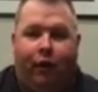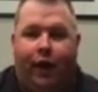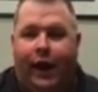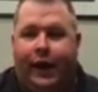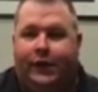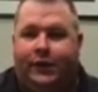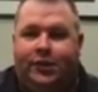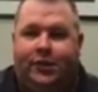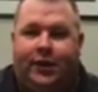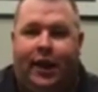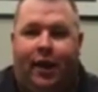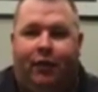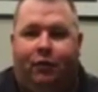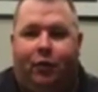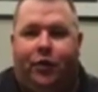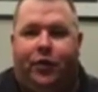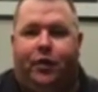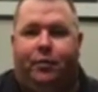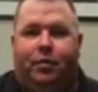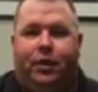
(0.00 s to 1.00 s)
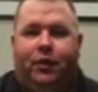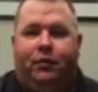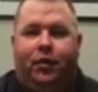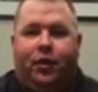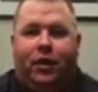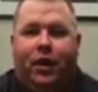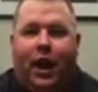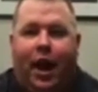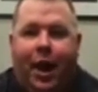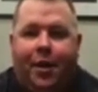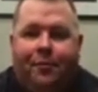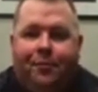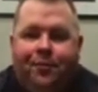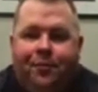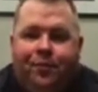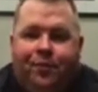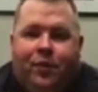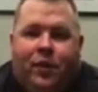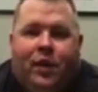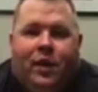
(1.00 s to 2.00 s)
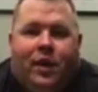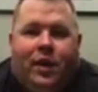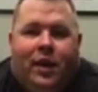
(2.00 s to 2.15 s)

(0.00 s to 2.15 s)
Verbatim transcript: Greg, Steph, whether they believe it or not,